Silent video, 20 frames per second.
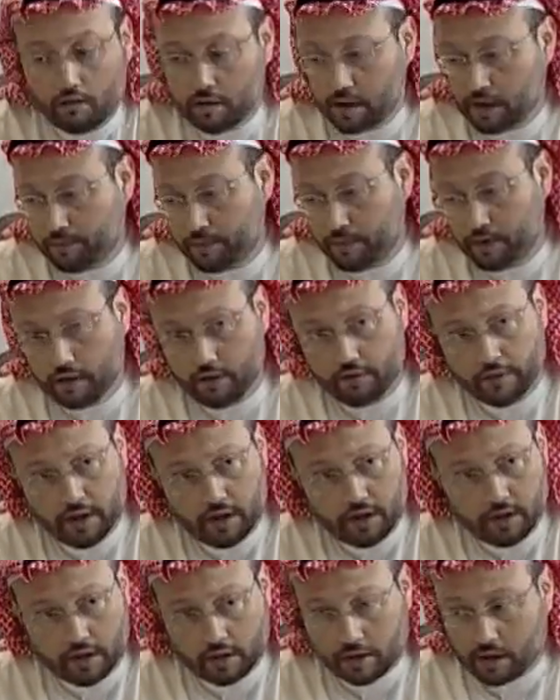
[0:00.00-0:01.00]
Oh, the
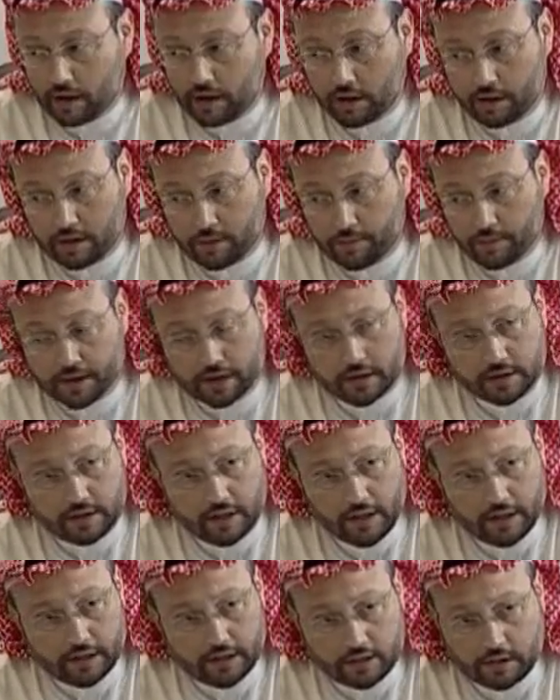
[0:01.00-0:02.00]

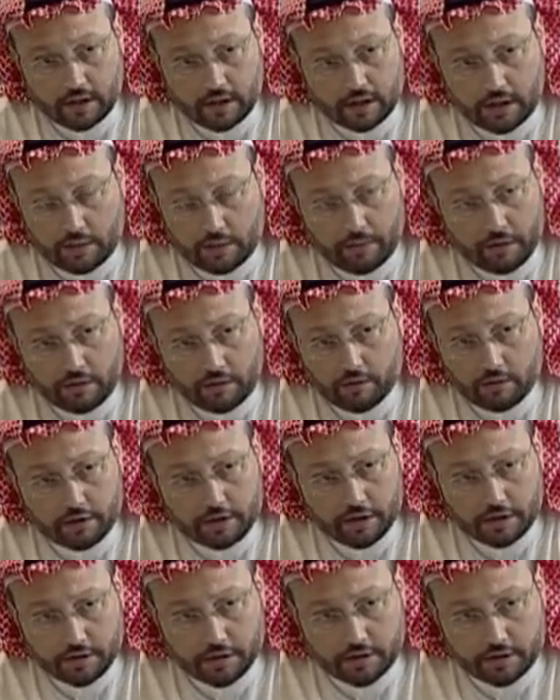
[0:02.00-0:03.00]
Pakistanis, they made no
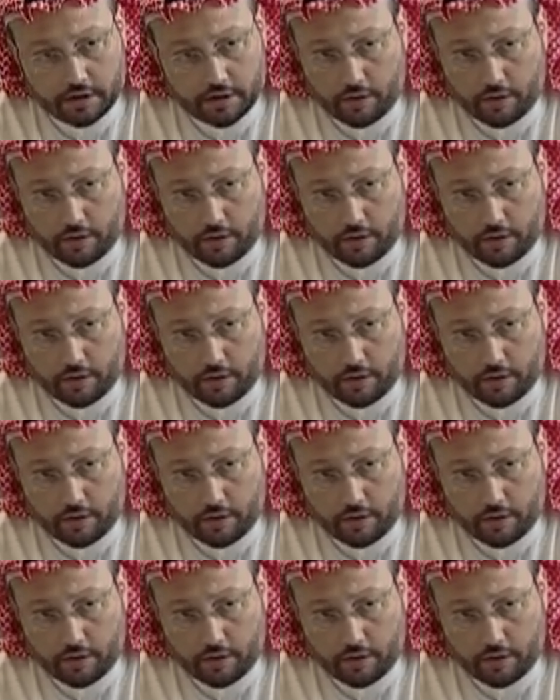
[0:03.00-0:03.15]
secrets.